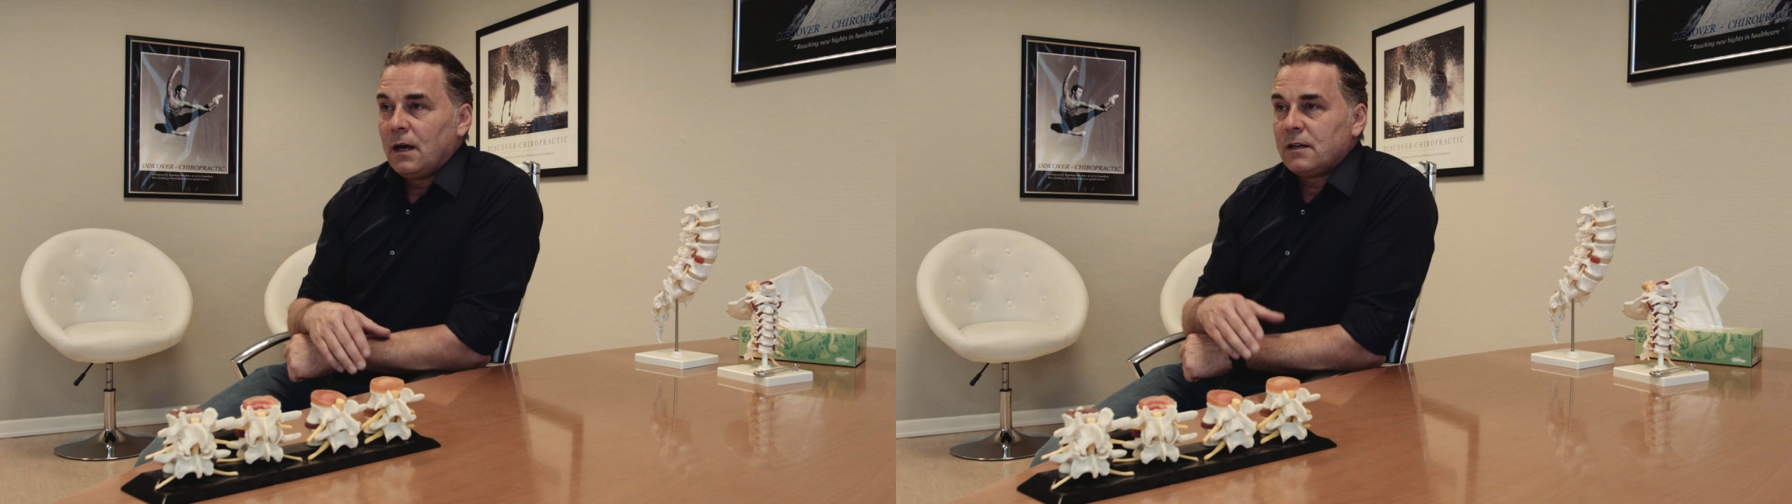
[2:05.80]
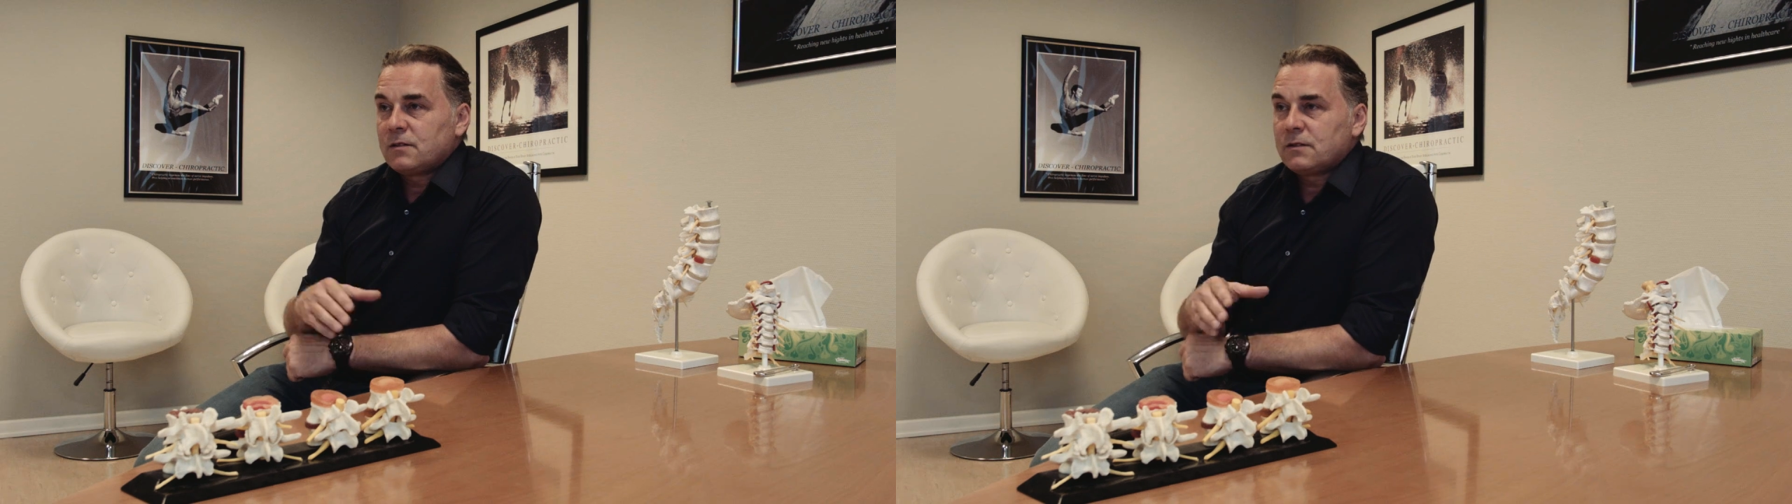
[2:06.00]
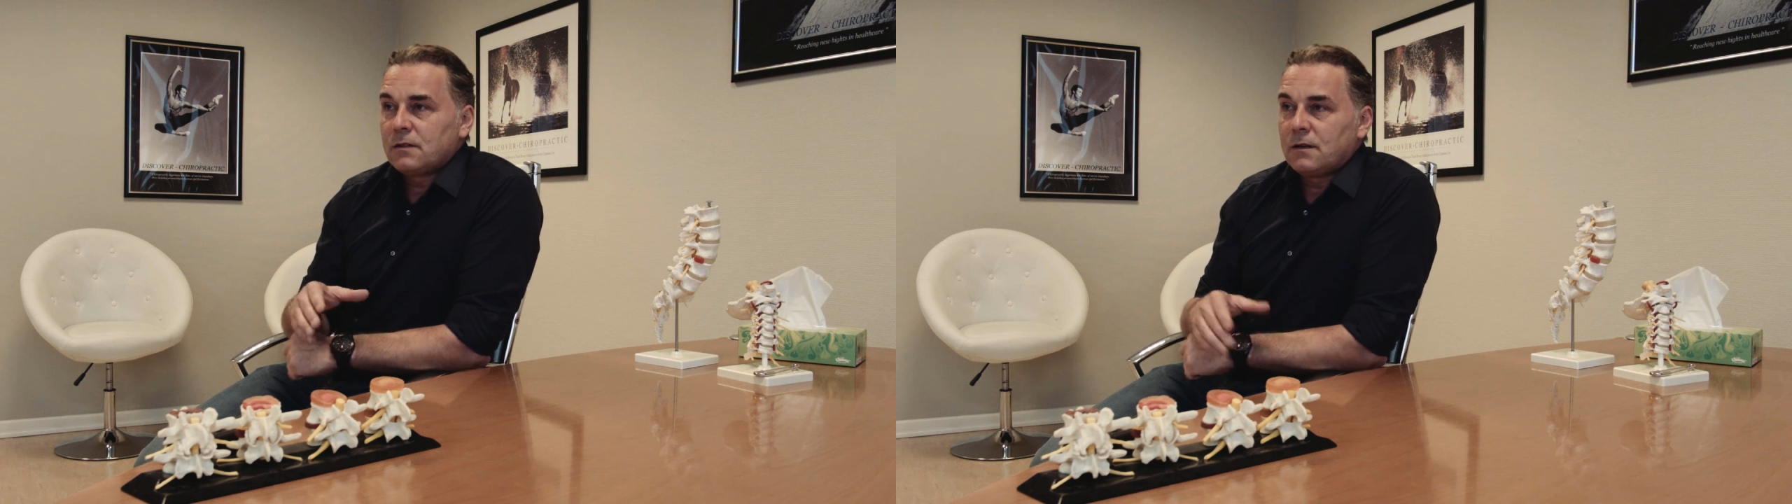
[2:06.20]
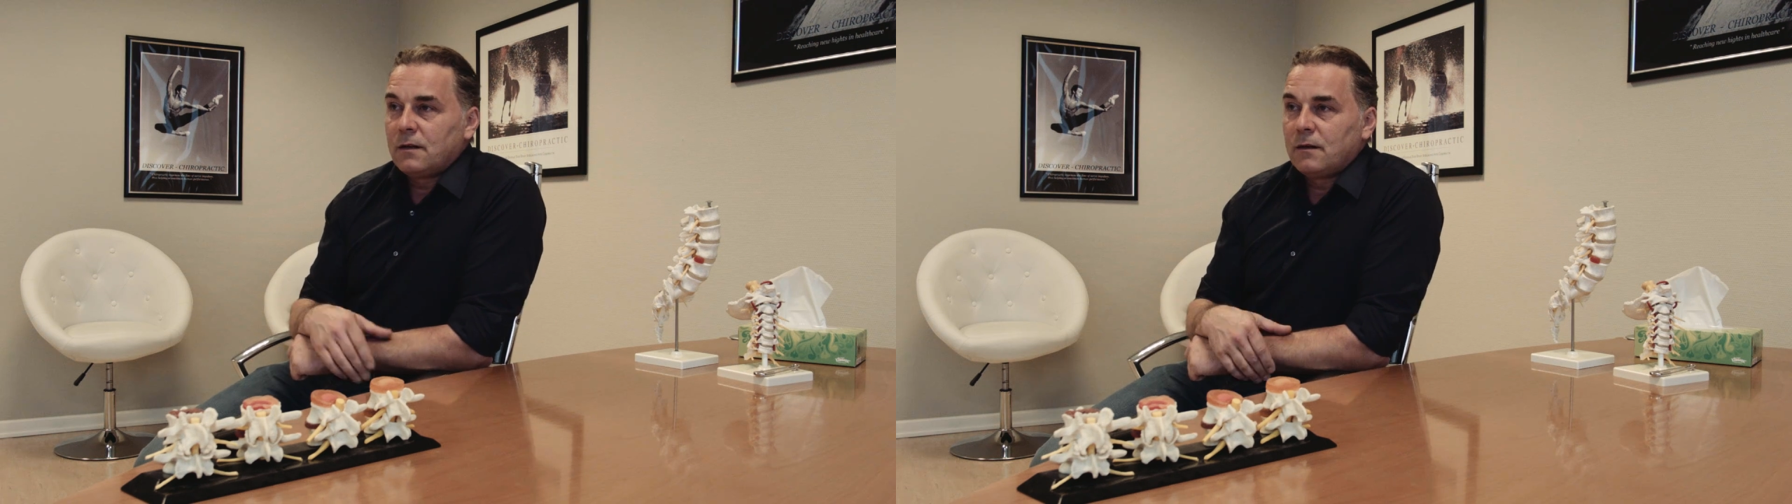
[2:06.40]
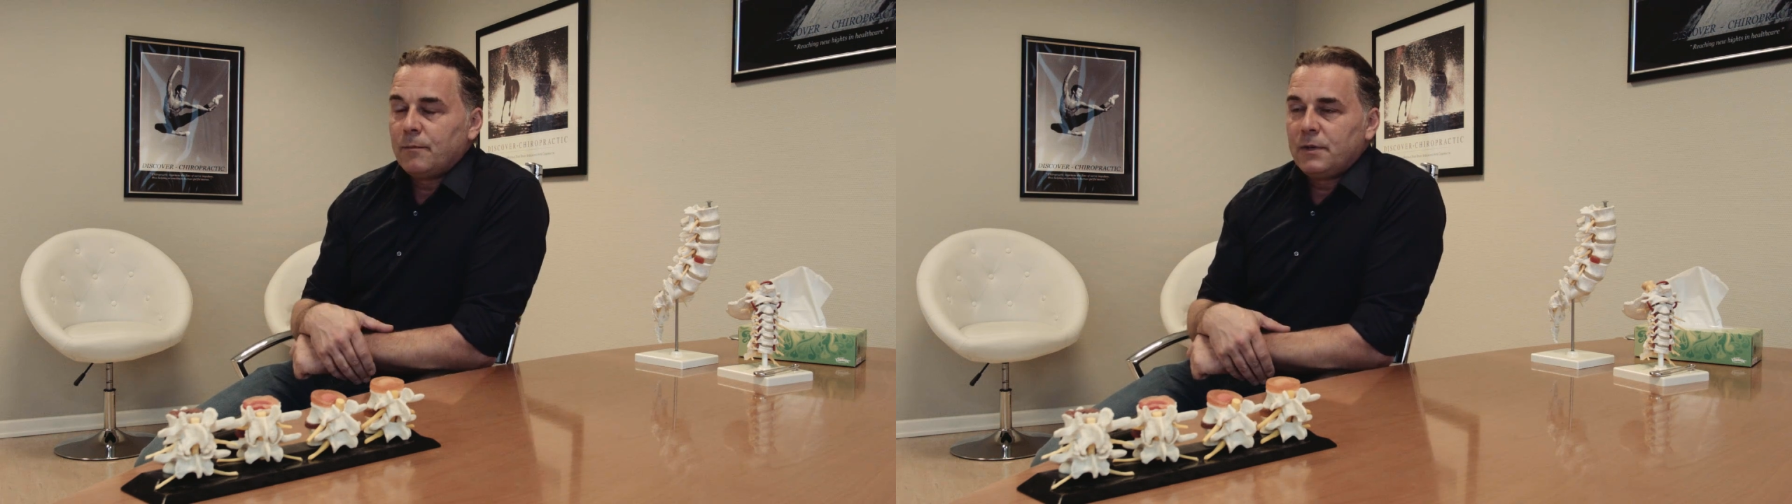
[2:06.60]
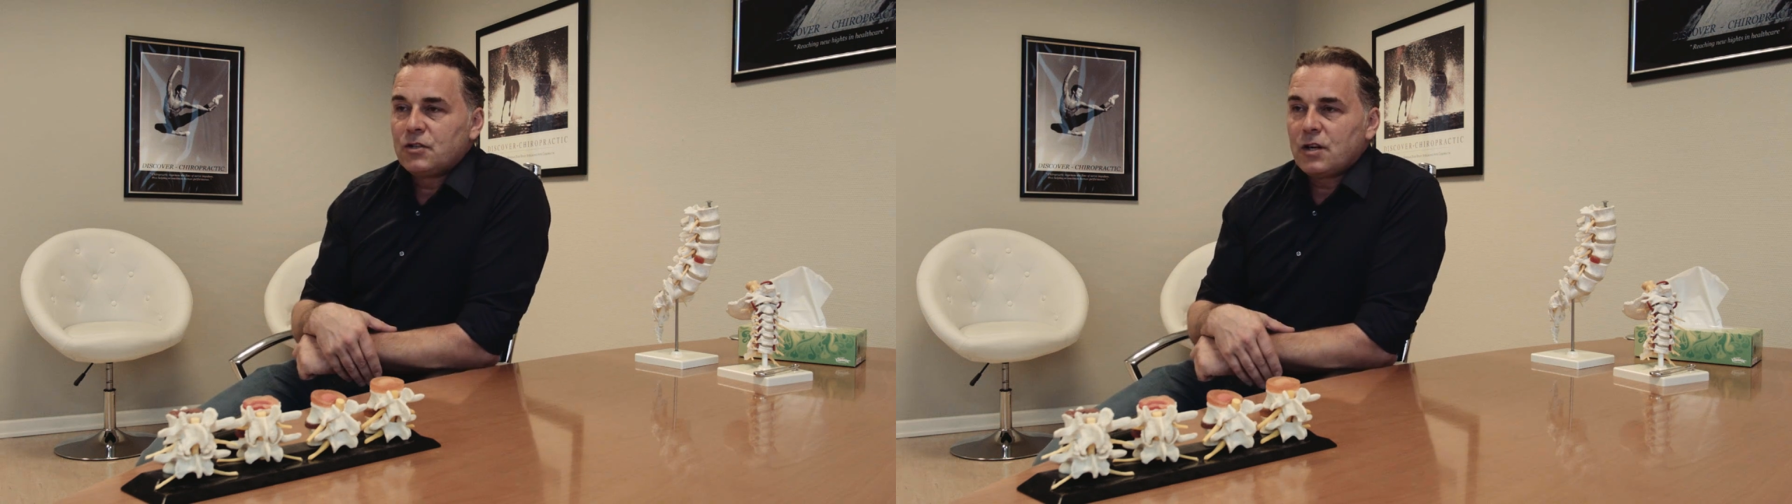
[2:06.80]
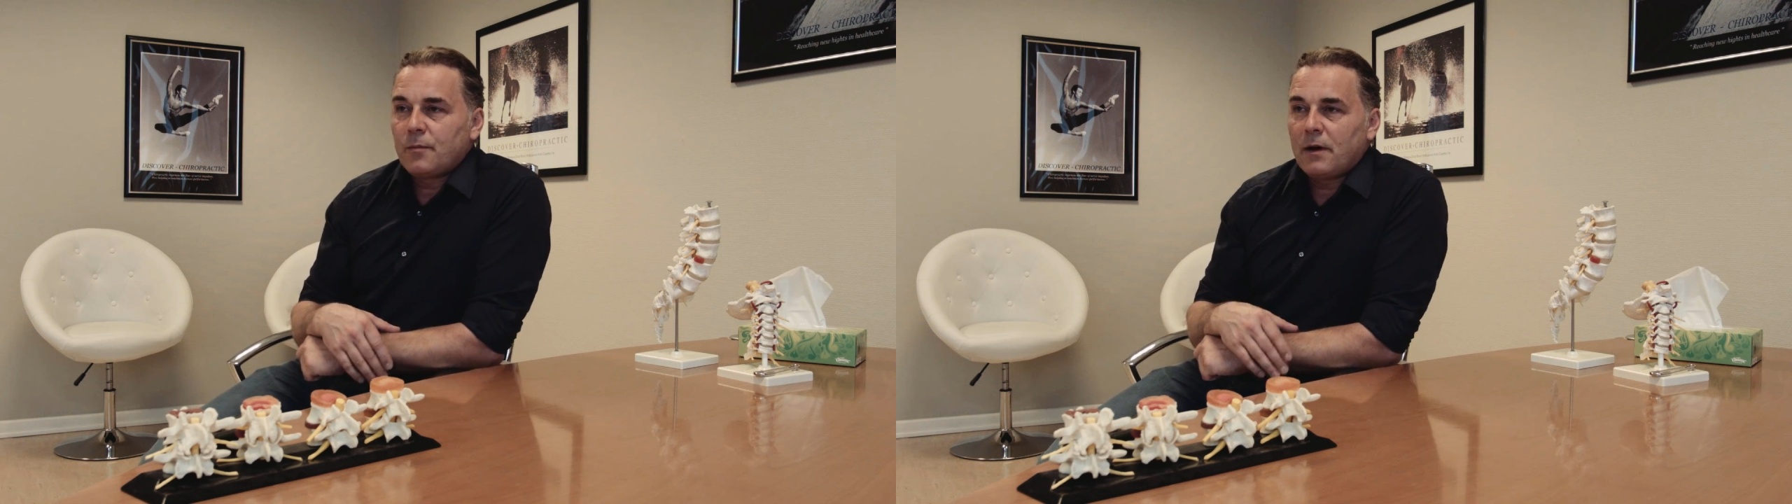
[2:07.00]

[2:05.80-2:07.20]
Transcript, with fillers: as uh, B J